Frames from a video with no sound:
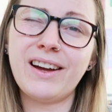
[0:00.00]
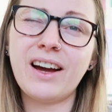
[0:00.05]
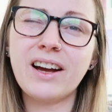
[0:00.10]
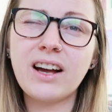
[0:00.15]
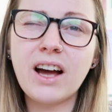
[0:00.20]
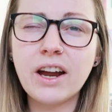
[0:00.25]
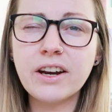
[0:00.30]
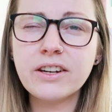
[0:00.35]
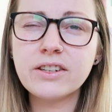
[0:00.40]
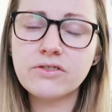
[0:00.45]
I
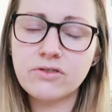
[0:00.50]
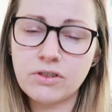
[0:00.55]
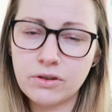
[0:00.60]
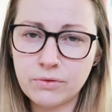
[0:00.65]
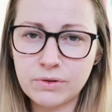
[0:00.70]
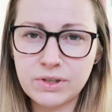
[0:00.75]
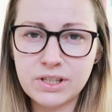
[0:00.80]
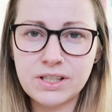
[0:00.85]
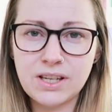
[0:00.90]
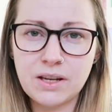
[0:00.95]
kind of
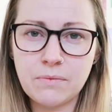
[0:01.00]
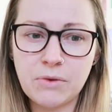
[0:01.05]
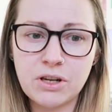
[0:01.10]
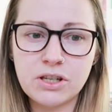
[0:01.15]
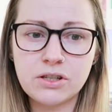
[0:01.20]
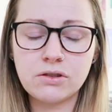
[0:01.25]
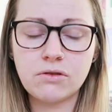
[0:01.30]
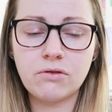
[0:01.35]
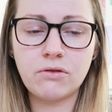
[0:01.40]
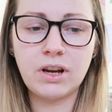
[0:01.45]
struggled to see my
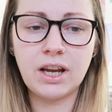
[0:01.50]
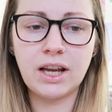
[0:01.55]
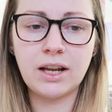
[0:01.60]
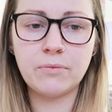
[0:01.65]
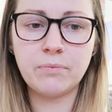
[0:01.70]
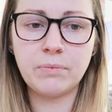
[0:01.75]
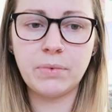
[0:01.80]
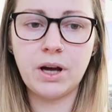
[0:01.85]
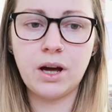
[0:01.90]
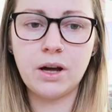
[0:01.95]

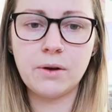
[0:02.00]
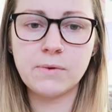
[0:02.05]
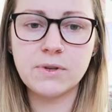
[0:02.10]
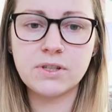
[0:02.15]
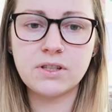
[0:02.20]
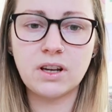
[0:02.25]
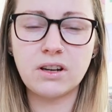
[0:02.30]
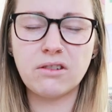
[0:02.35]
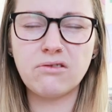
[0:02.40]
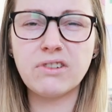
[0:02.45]
screen, but I
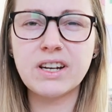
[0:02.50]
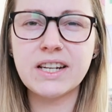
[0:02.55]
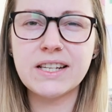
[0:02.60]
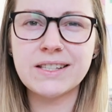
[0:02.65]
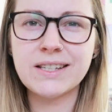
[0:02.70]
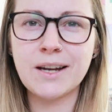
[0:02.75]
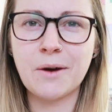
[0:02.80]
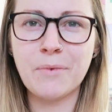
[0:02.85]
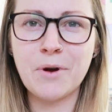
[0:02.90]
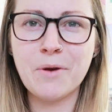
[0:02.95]
was like really
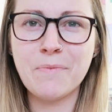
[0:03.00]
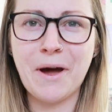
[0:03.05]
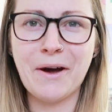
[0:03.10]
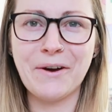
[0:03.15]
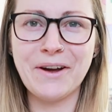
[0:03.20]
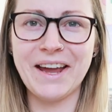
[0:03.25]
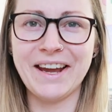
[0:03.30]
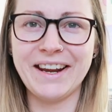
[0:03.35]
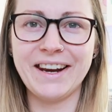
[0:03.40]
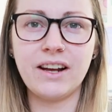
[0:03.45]
stubborn
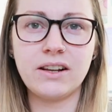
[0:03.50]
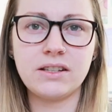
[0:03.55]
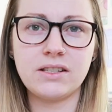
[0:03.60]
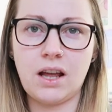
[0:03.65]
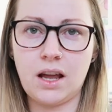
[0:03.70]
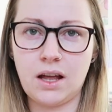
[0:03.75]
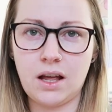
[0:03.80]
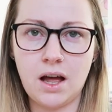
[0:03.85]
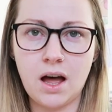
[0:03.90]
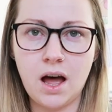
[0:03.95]
about it, and I was
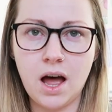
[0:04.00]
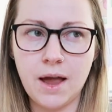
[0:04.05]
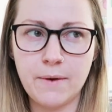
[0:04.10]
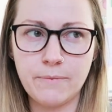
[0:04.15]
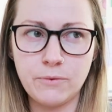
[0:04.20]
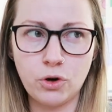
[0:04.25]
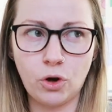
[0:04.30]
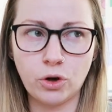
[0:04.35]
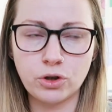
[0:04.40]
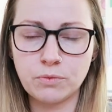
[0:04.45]
like, I
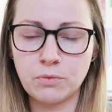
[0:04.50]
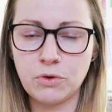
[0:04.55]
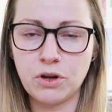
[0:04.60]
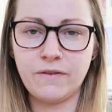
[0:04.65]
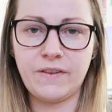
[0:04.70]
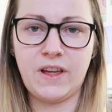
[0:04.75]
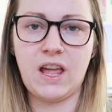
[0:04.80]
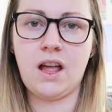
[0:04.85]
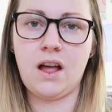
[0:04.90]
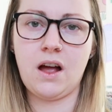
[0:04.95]
am not
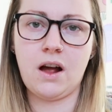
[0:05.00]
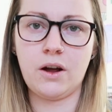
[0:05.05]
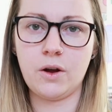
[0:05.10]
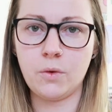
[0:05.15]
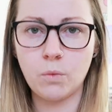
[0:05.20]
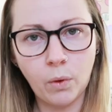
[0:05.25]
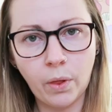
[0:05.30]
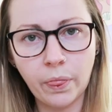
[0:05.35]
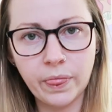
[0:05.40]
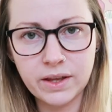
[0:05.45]
moving,
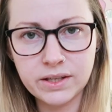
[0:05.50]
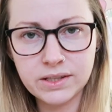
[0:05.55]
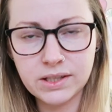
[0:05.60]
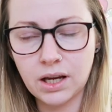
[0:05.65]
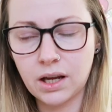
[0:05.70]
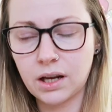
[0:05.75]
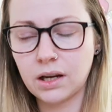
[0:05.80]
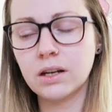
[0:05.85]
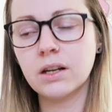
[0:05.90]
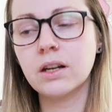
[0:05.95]
I want the
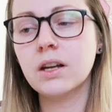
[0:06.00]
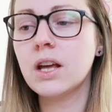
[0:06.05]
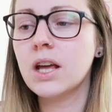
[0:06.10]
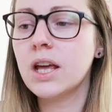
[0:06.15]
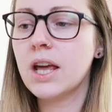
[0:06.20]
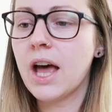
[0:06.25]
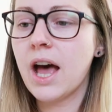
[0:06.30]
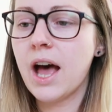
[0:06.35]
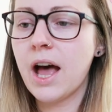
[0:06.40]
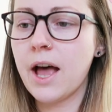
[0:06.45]
sun.
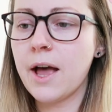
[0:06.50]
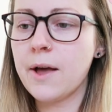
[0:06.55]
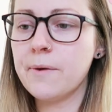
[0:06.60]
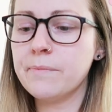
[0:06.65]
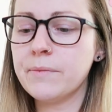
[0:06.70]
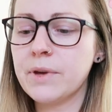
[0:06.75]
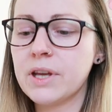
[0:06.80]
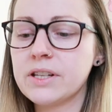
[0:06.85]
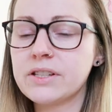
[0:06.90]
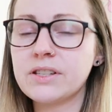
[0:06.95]

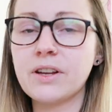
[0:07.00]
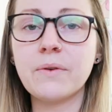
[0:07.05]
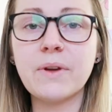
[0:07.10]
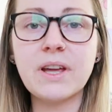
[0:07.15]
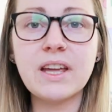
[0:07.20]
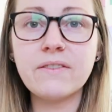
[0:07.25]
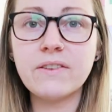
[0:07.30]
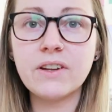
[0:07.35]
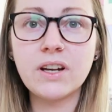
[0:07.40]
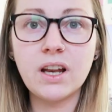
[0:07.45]
Um, so
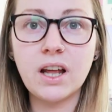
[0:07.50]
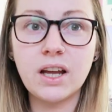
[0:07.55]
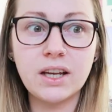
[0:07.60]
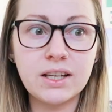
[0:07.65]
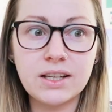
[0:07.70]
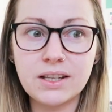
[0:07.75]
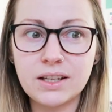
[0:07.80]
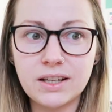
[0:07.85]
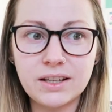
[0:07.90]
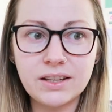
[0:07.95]
even
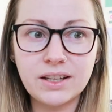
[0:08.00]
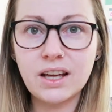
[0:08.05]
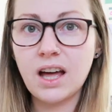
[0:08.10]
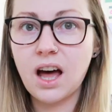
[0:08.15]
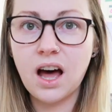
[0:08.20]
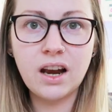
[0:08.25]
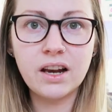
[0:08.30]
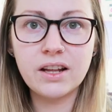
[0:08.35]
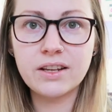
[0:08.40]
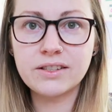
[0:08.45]
like the
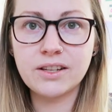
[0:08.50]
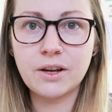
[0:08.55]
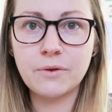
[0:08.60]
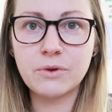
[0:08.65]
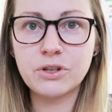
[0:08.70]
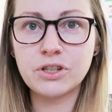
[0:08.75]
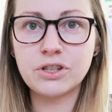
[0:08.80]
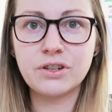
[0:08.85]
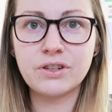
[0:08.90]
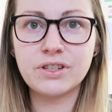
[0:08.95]
colours I
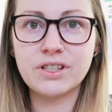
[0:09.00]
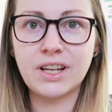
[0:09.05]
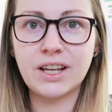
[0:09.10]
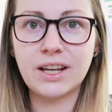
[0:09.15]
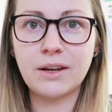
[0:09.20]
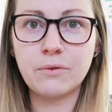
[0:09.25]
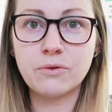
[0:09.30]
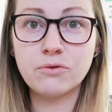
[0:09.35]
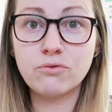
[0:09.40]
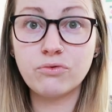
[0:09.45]
was
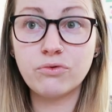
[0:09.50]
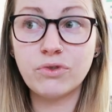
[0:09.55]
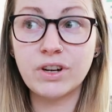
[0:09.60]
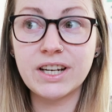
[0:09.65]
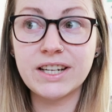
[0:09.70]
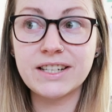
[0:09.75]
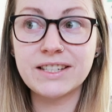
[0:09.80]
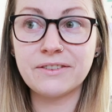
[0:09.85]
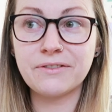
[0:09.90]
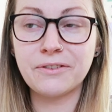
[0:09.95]
using, it was
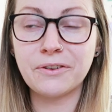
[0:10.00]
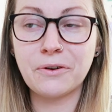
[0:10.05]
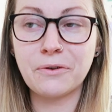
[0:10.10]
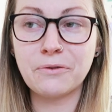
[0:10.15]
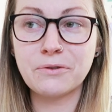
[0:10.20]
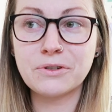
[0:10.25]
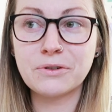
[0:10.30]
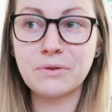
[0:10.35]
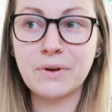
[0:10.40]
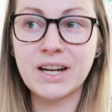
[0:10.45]
really
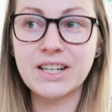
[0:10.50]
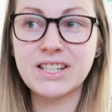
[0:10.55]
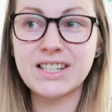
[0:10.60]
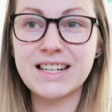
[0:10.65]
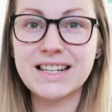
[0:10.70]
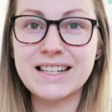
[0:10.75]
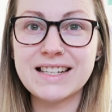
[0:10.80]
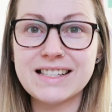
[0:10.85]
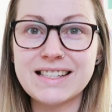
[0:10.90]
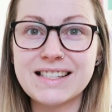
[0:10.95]
difficult to
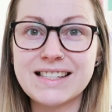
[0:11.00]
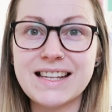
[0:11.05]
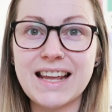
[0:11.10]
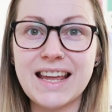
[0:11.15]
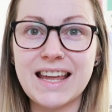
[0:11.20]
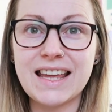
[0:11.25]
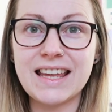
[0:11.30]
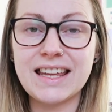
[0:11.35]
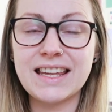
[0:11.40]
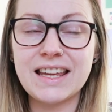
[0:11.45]
actually
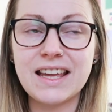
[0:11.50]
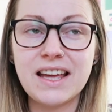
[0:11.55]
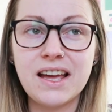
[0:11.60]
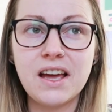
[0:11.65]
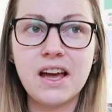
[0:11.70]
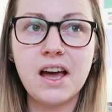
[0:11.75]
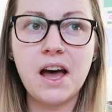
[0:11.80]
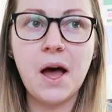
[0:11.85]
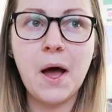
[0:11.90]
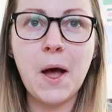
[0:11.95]
see
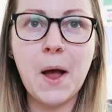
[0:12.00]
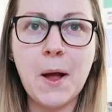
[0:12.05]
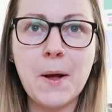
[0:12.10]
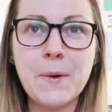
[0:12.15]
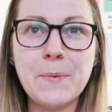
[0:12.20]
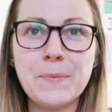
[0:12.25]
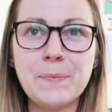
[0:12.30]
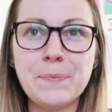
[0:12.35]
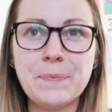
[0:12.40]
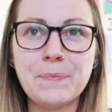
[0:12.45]

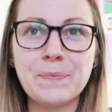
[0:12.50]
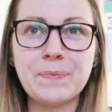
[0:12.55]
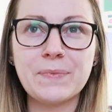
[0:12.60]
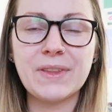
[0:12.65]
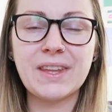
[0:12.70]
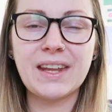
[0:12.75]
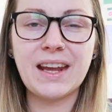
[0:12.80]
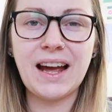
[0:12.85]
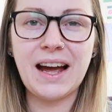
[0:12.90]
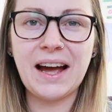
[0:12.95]
um,
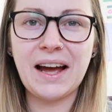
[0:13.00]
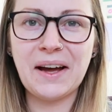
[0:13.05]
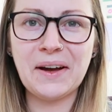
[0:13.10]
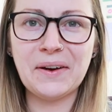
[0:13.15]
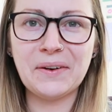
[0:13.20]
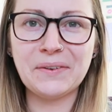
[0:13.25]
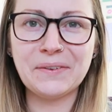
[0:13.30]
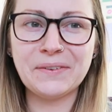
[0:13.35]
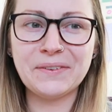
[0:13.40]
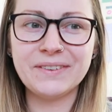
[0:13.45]

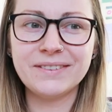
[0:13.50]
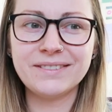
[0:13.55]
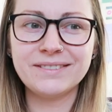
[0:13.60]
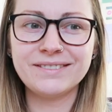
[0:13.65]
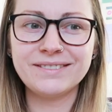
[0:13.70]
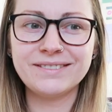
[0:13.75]
how